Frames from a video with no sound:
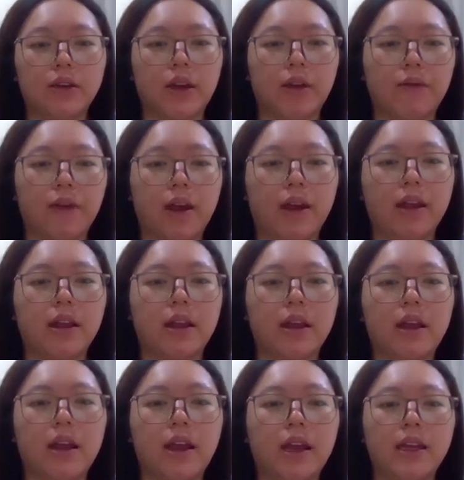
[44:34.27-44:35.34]
you can write
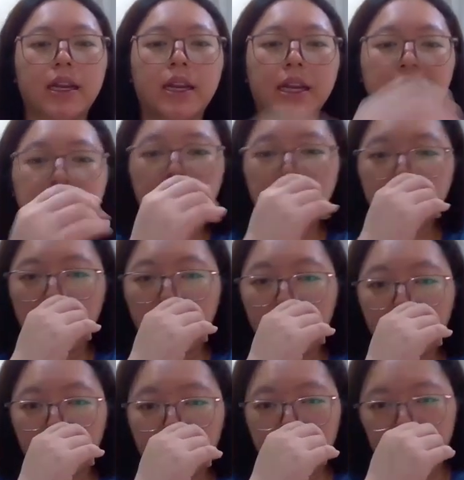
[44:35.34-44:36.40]
in a nutshell, there
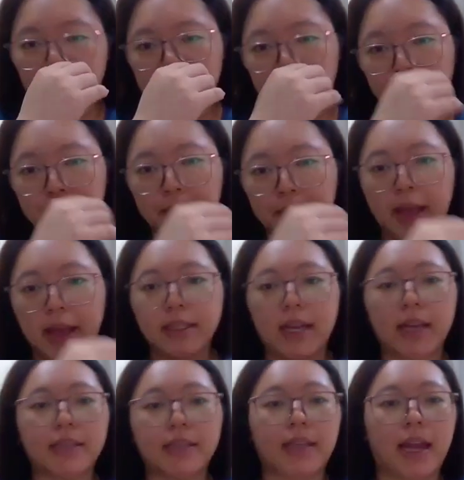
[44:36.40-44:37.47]
are good sides and bad
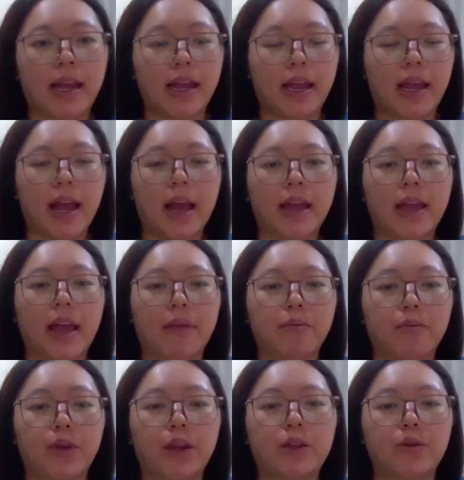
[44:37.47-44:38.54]
sides that AI
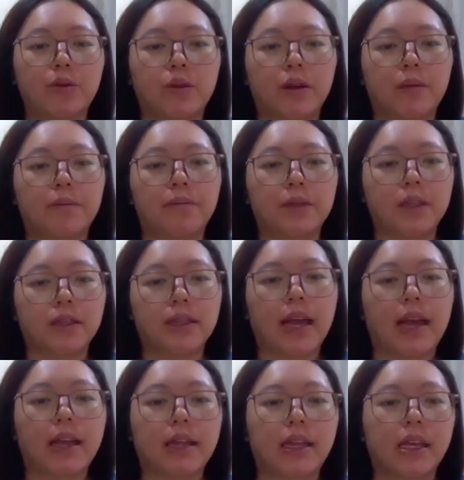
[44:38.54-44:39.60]
can bring to the
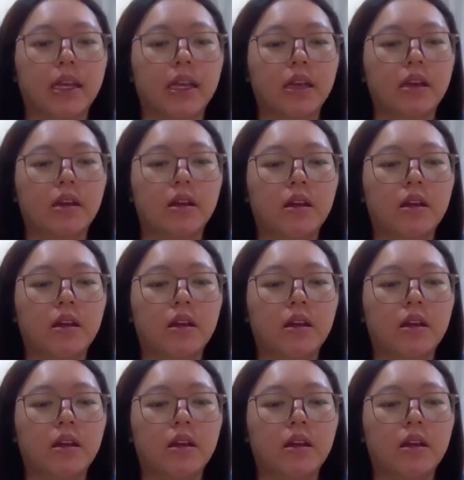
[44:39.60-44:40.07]
society.